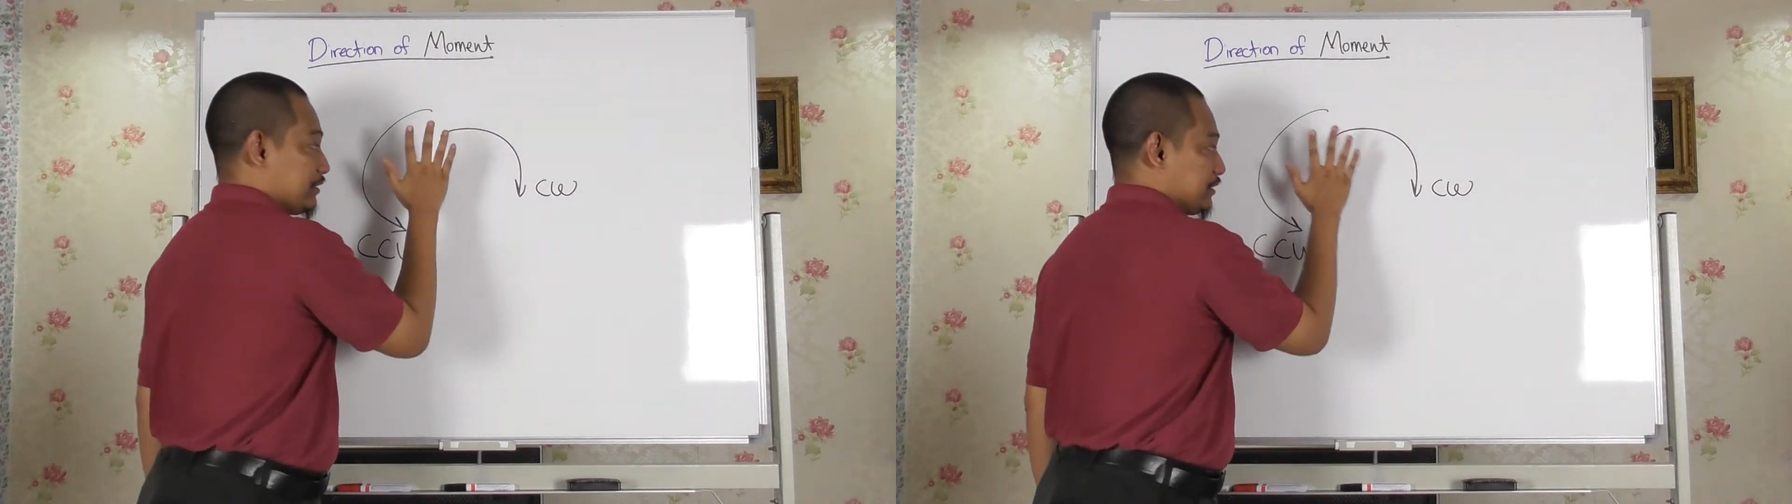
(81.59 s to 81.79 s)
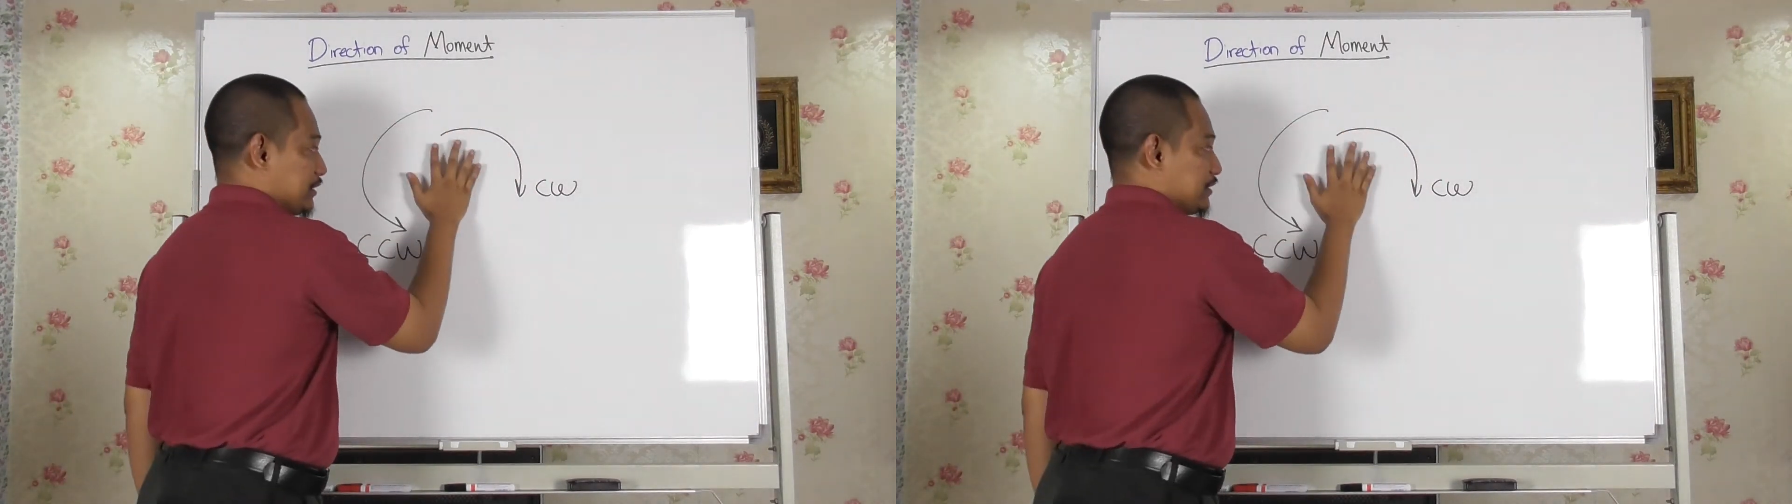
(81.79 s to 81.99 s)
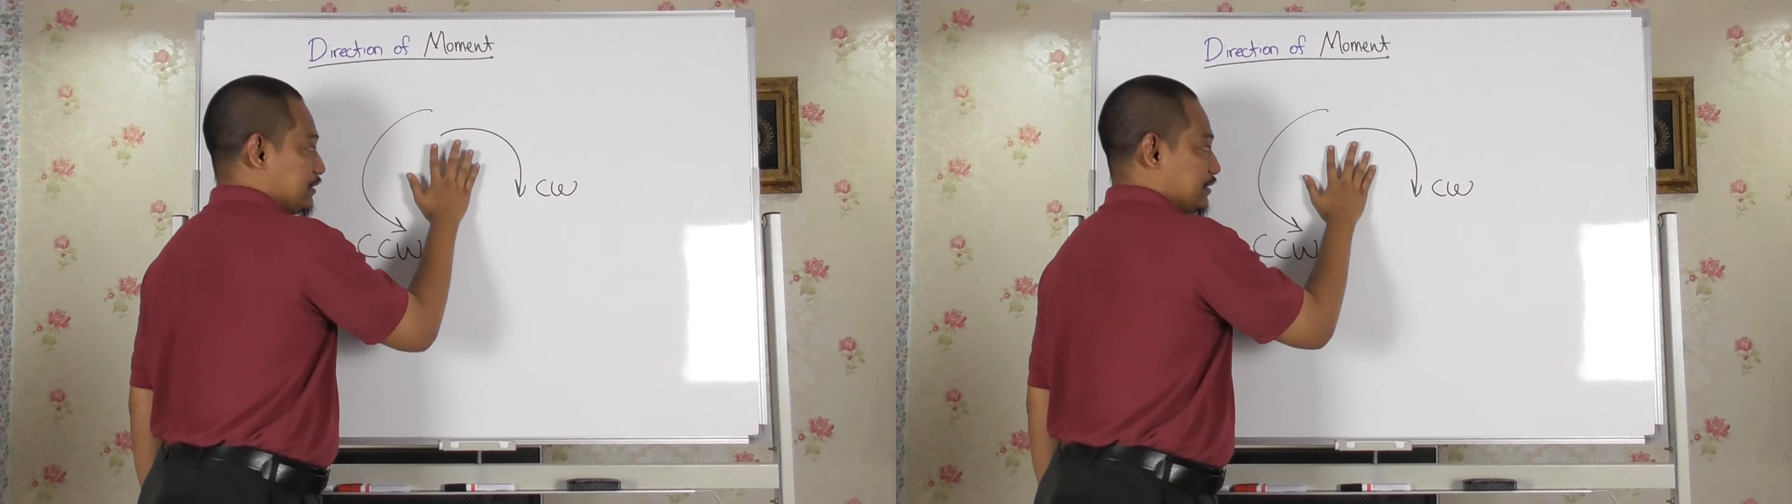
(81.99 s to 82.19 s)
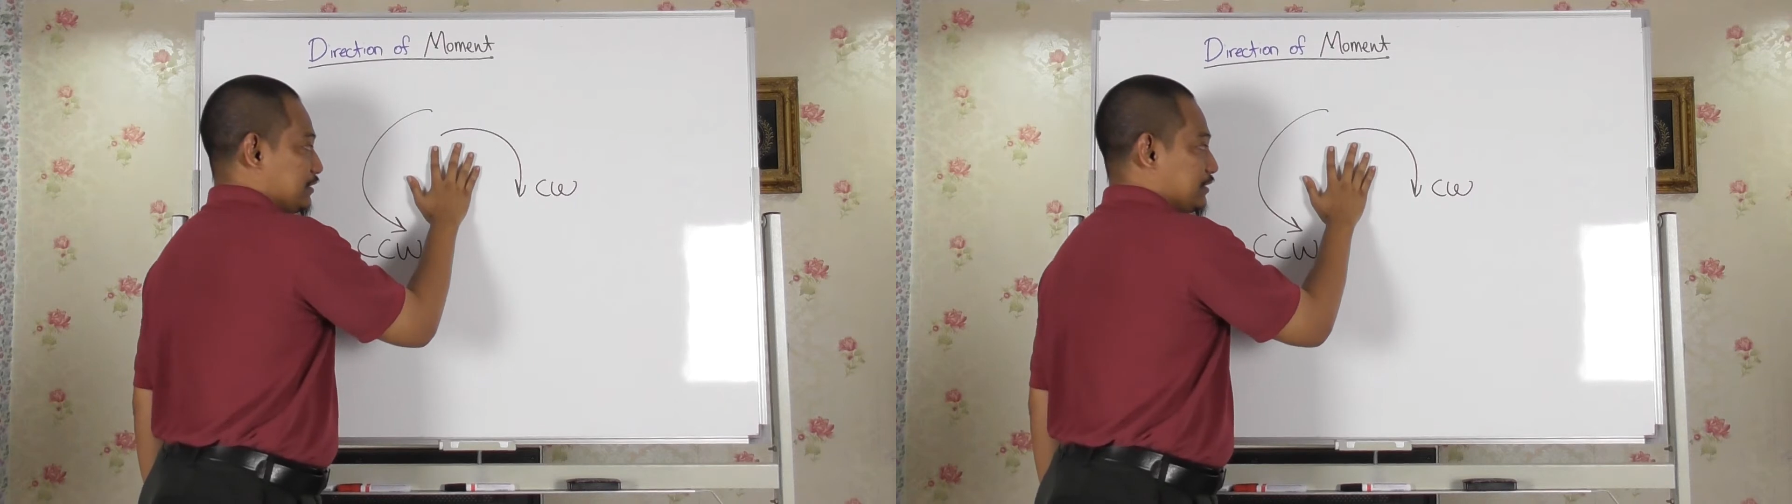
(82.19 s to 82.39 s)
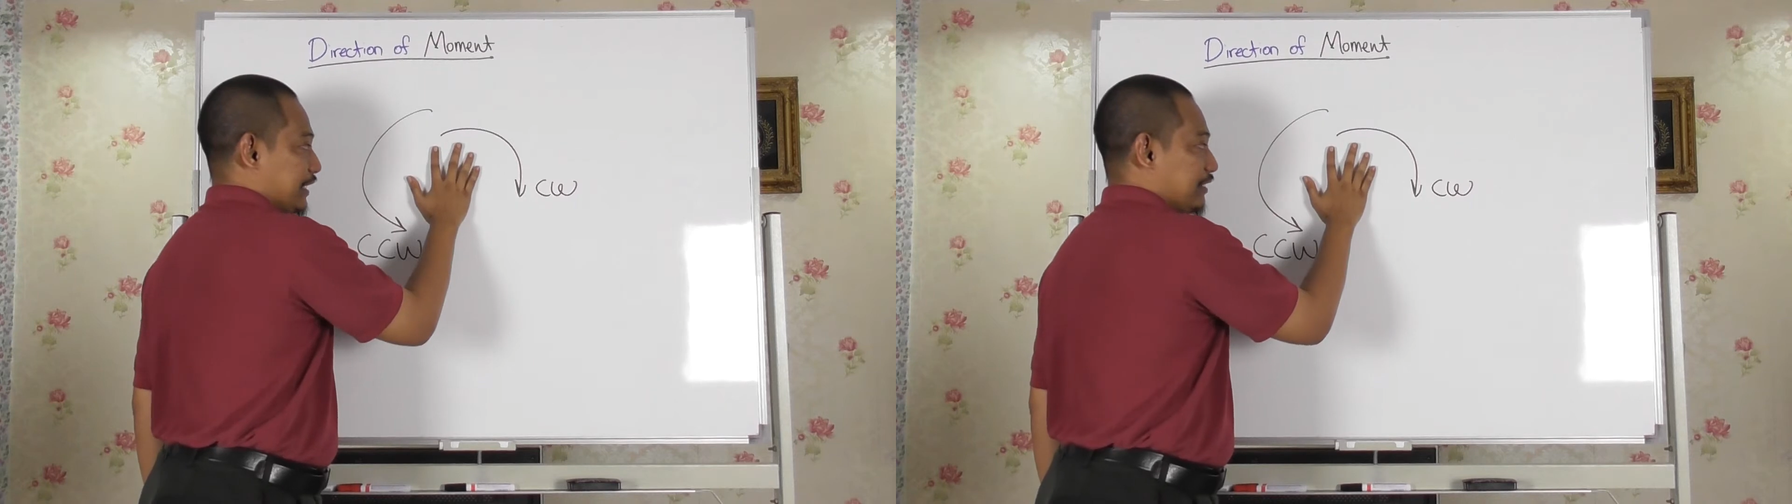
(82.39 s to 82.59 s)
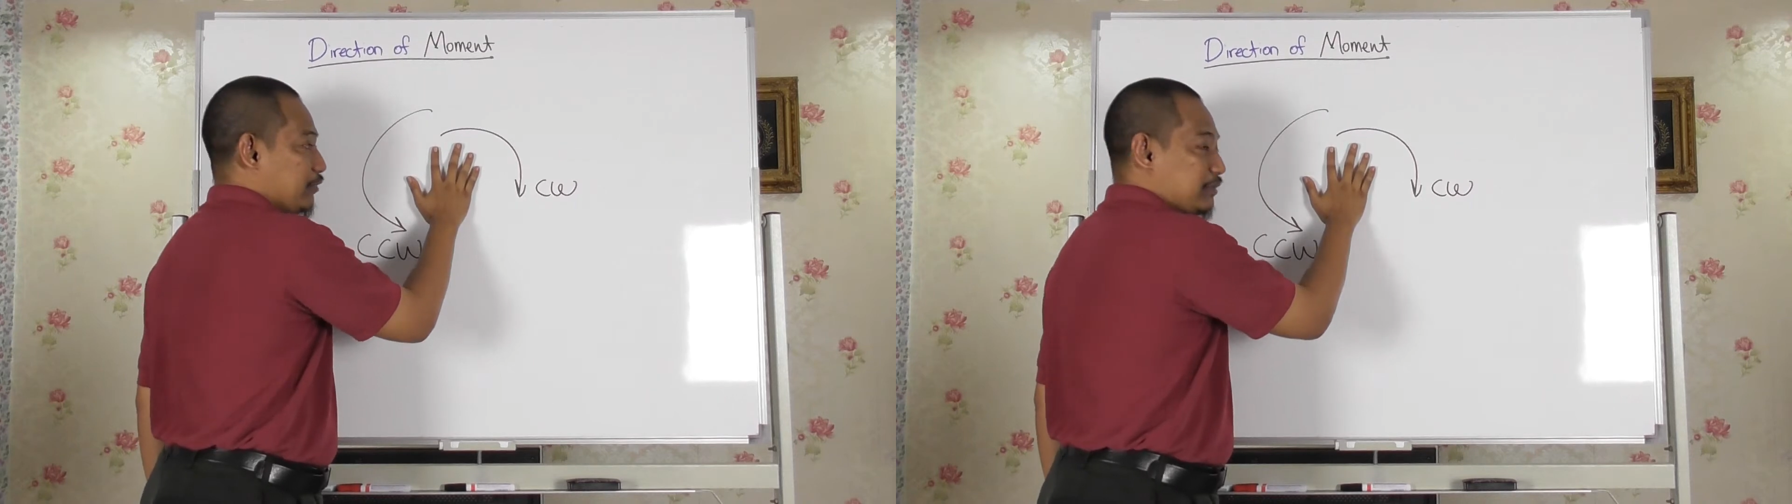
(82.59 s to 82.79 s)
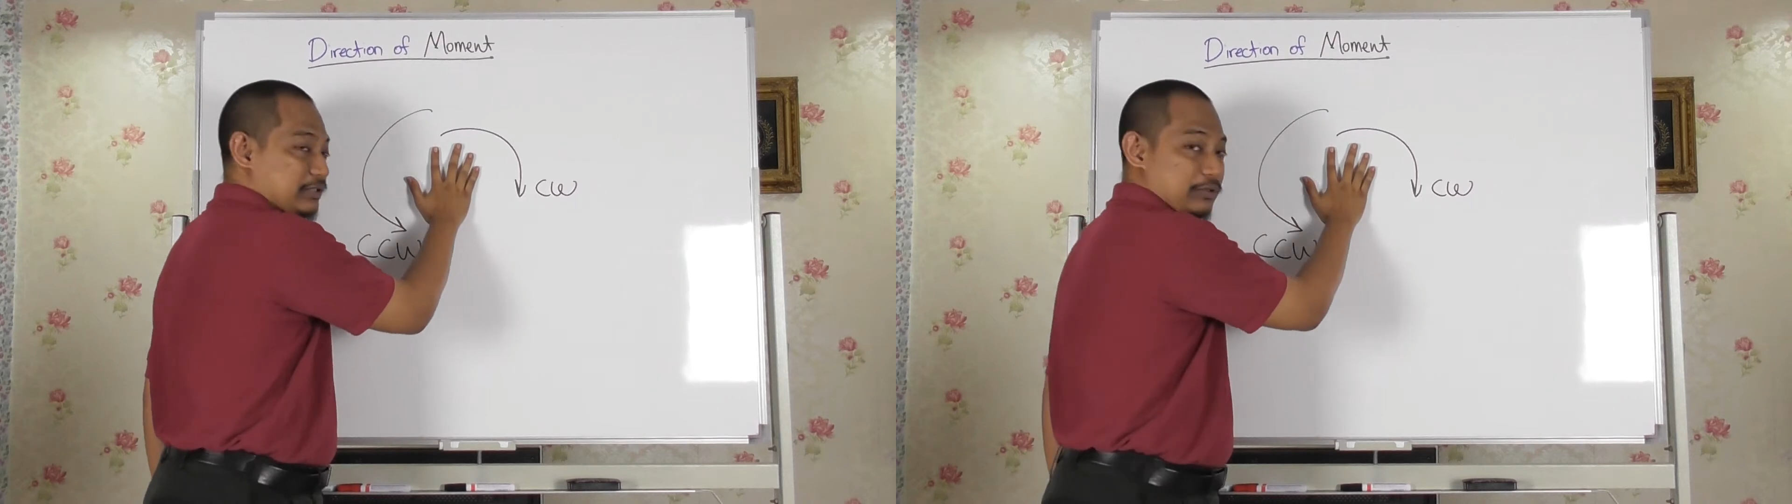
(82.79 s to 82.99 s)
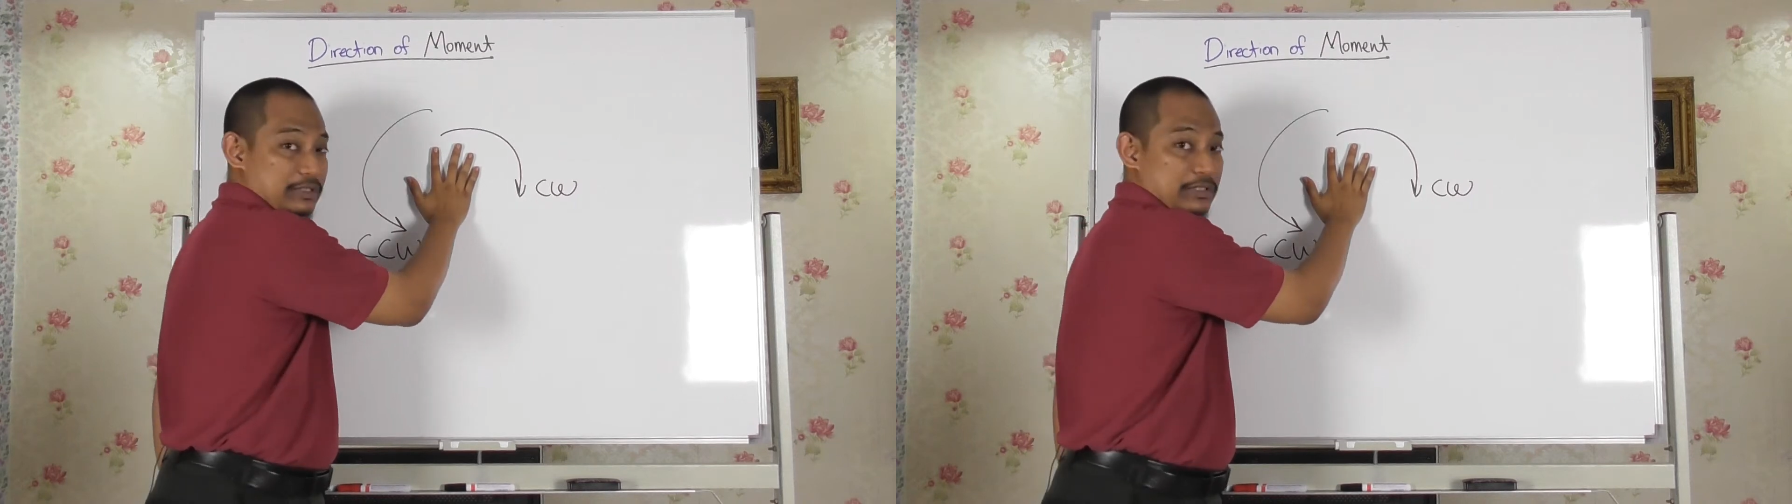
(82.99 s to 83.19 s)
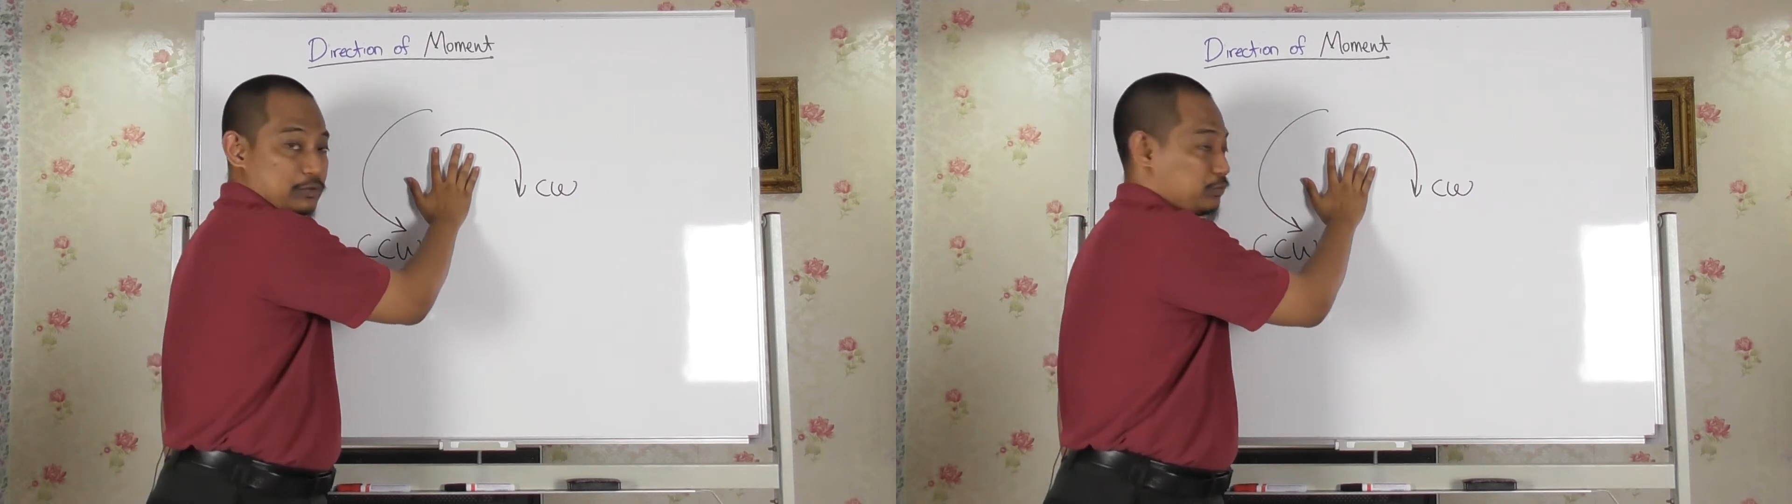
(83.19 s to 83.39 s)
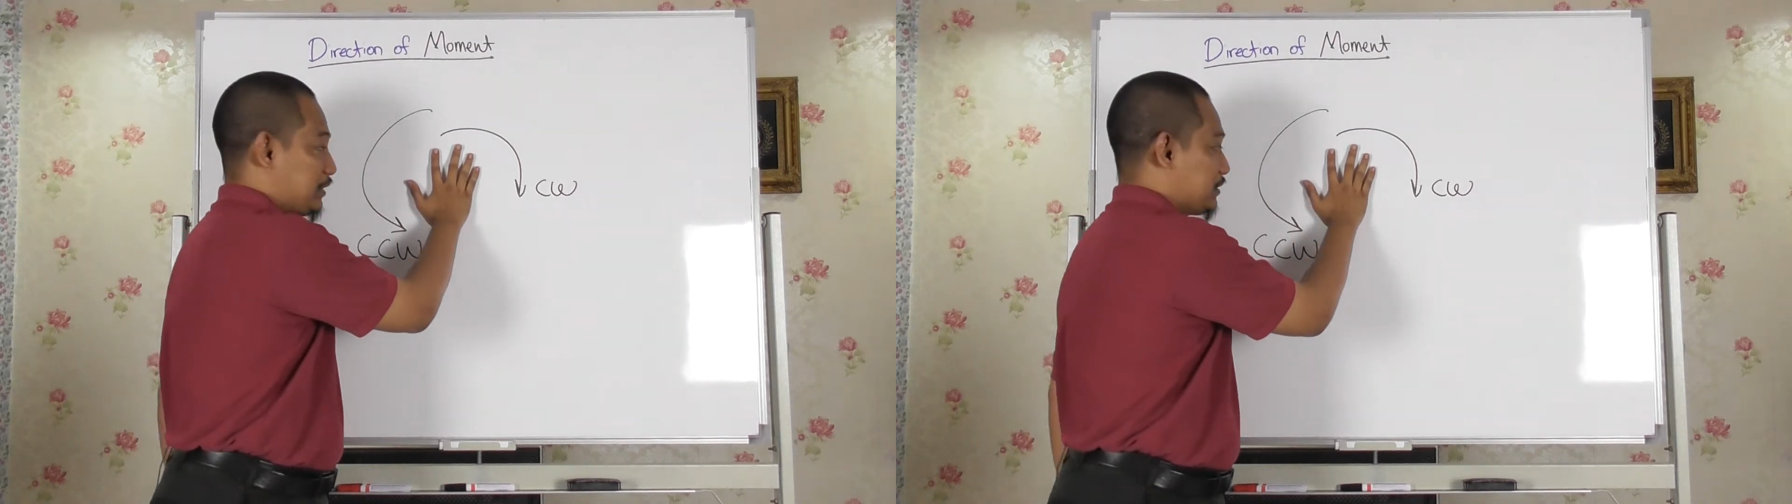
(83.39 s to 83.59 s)
this this can only rotate
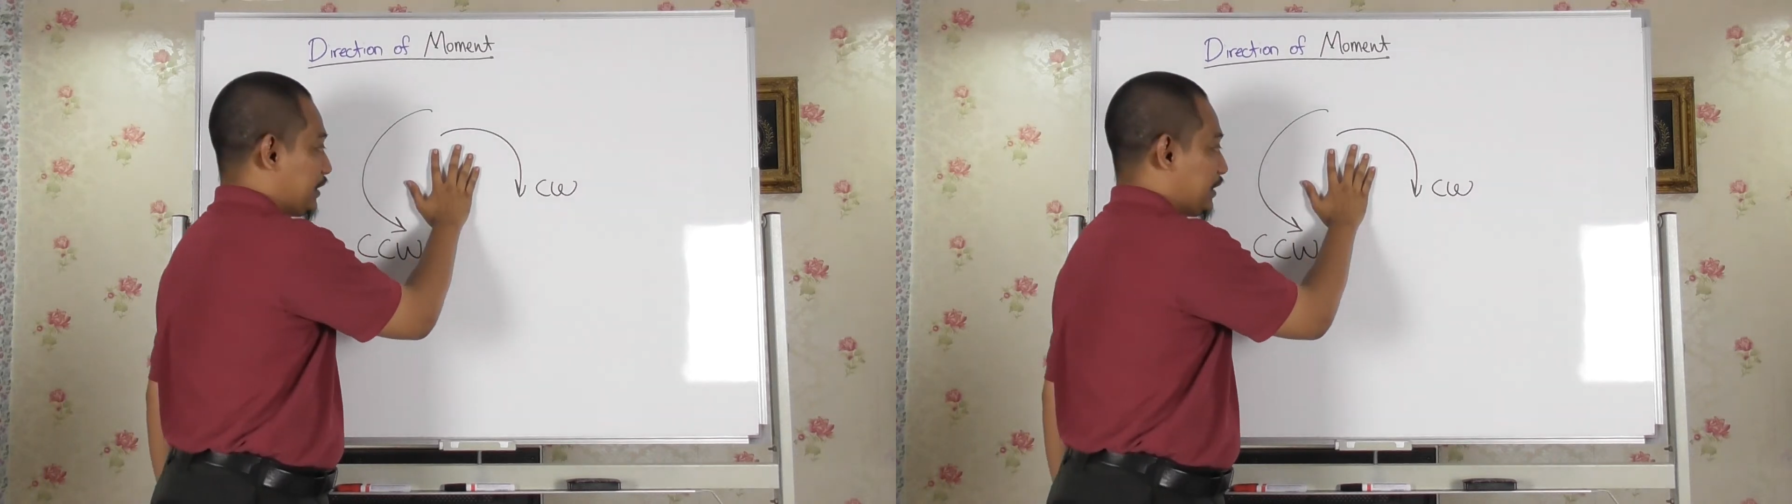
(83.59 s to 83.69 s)
two ways,